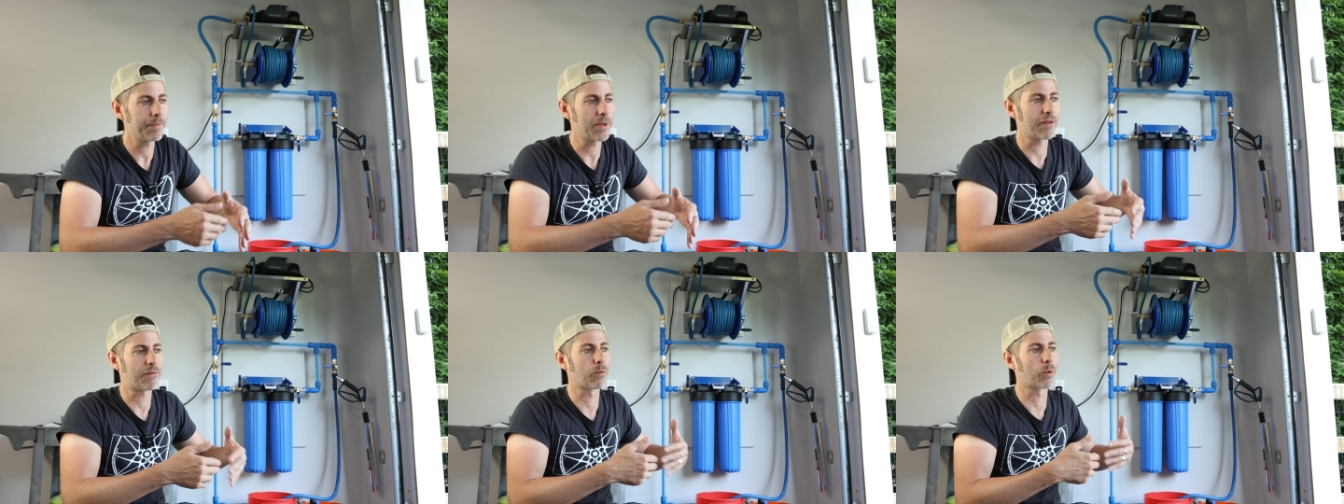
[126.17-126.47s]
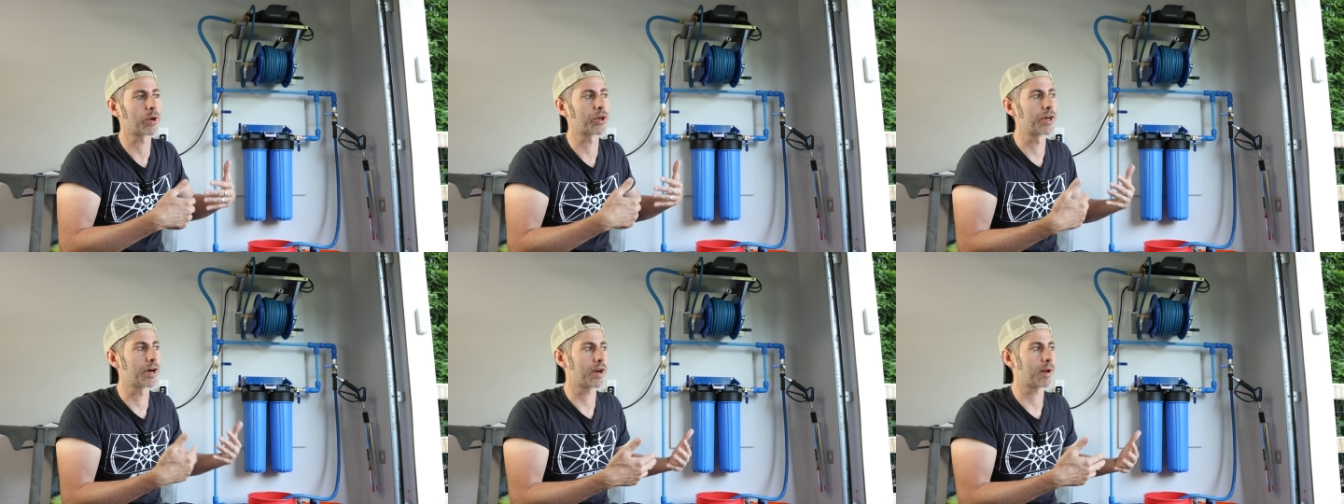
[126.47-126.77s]
if
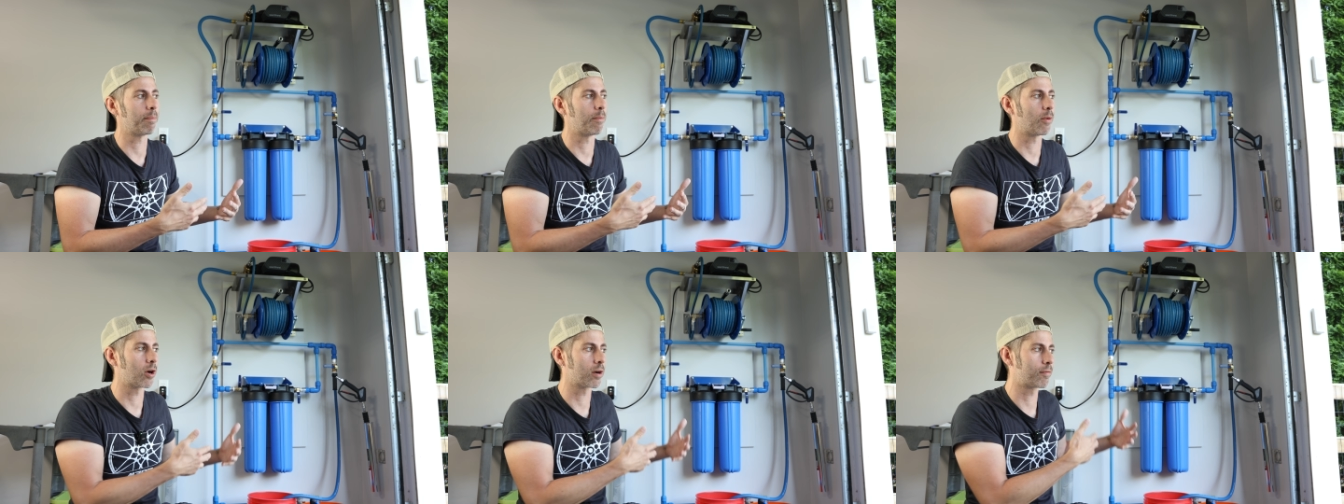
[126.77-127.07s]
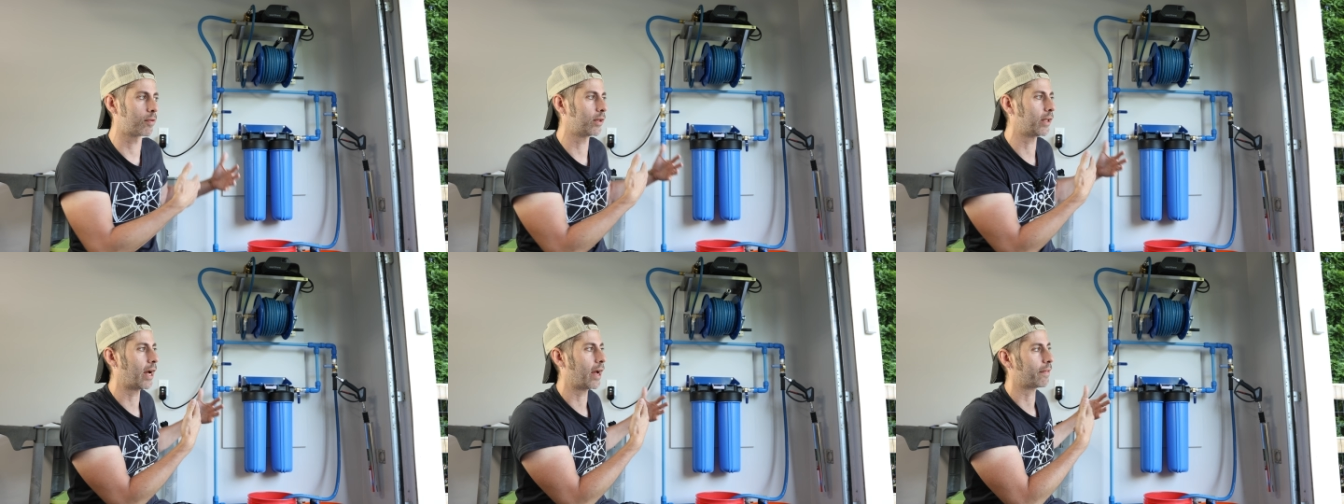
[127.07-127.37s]
we're gonna
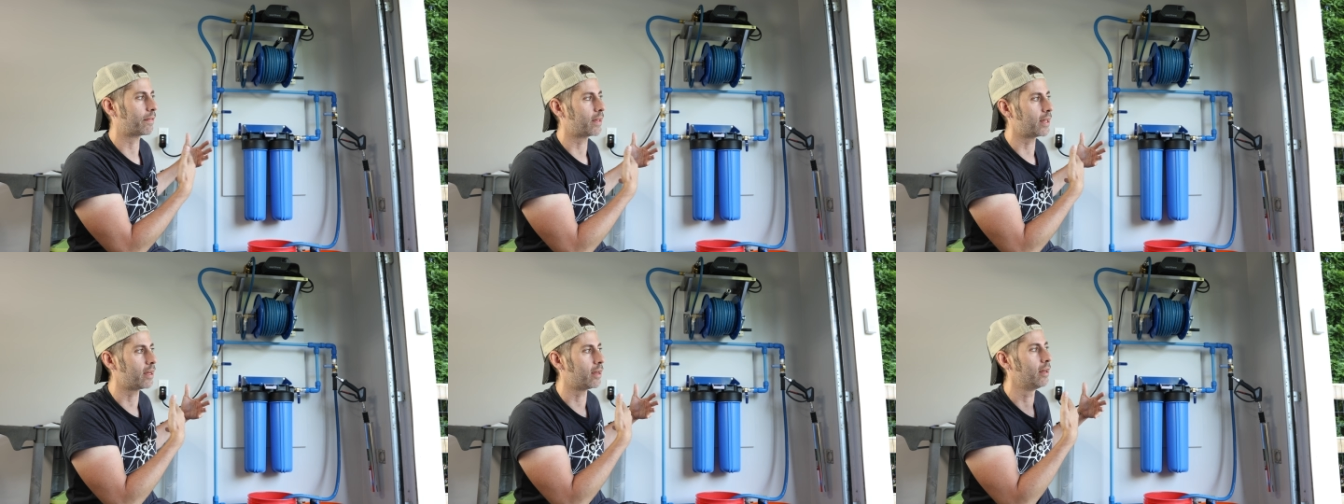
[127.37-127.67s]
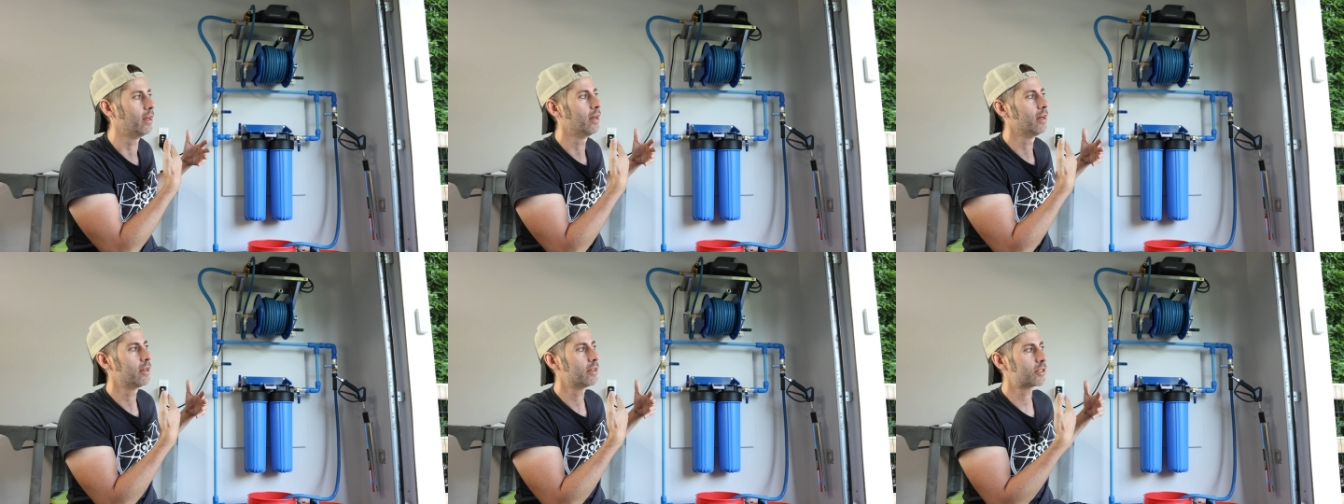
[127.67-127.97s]
marvel at
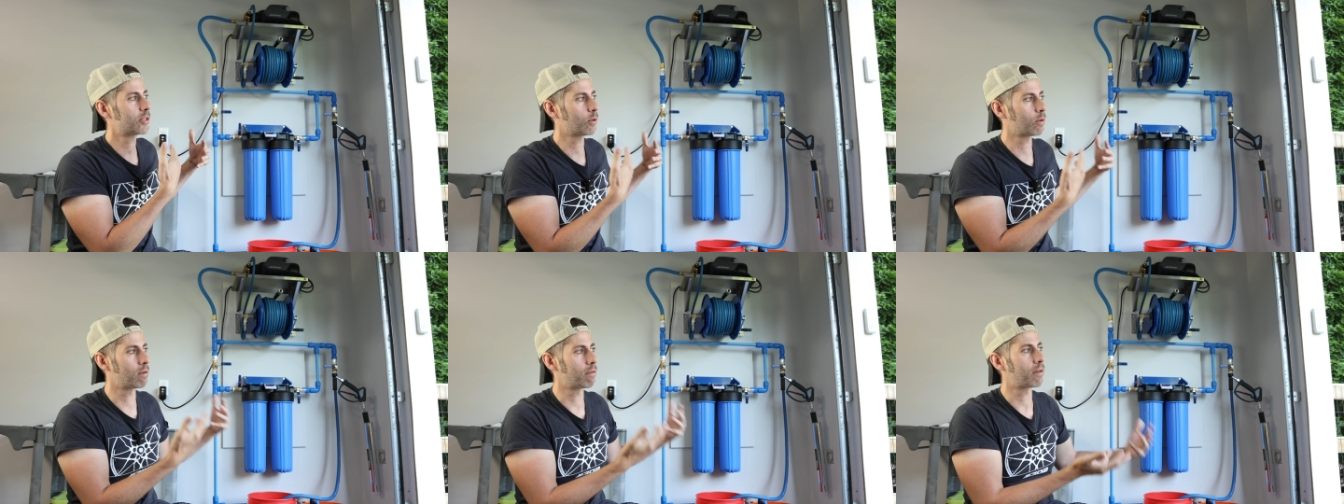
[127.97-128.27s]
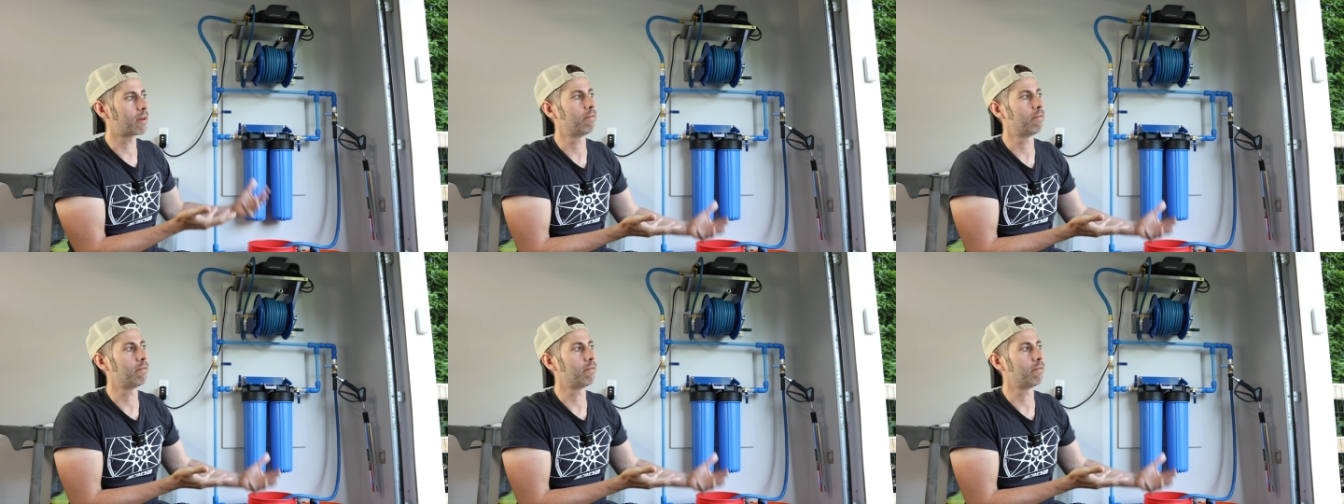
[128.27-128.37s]
the sort of